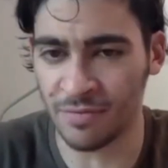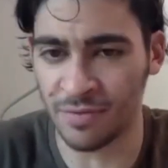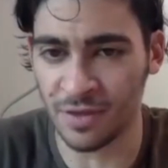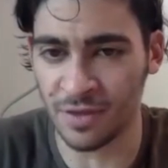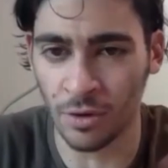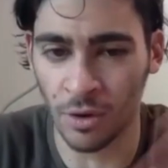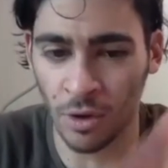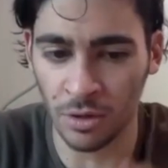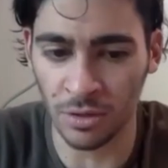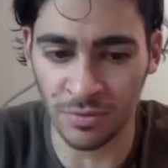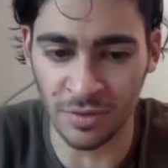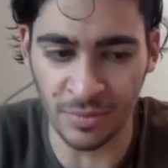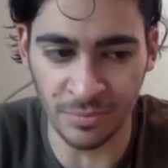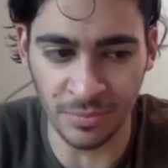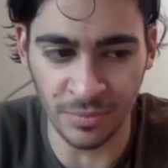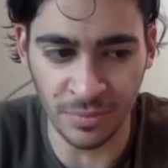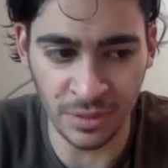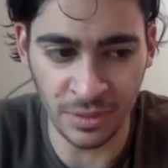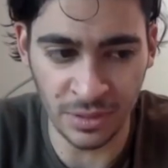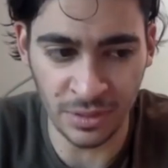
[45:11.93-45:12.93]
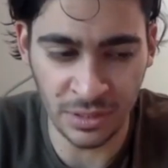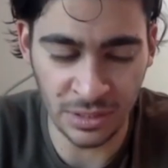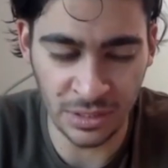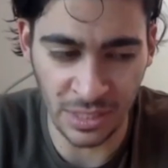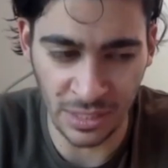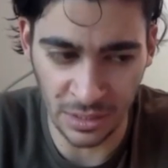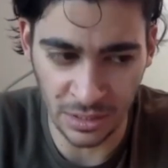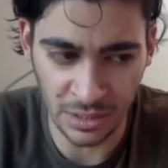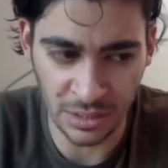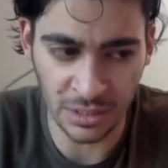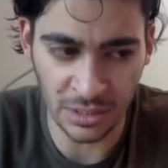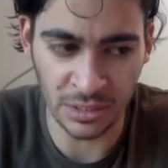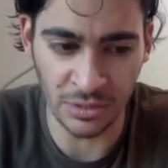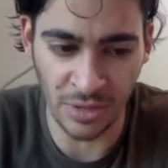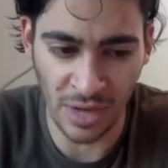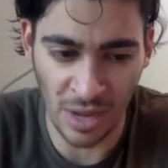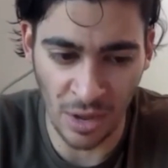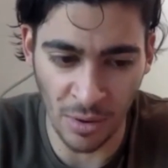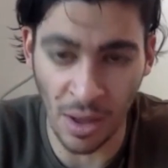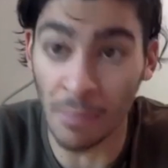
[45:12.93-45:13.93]
I've hit all of them since. So
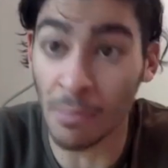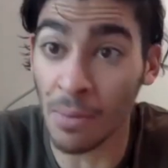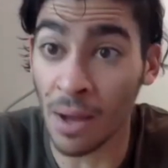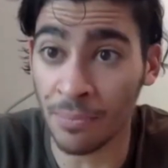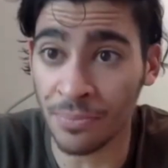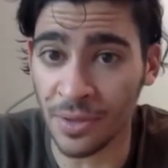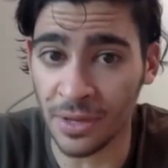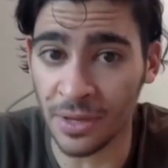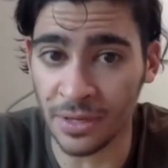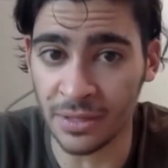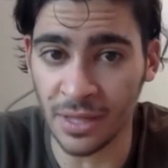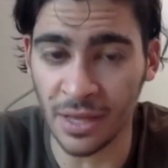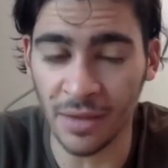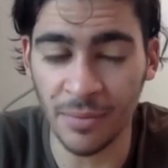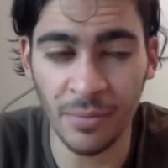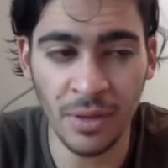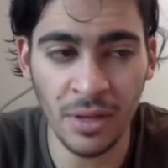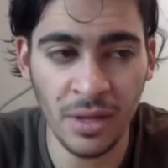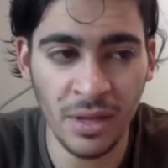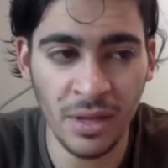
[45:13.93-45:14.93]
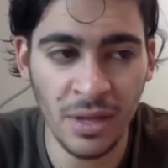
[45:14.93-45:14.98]
now I'm updating them.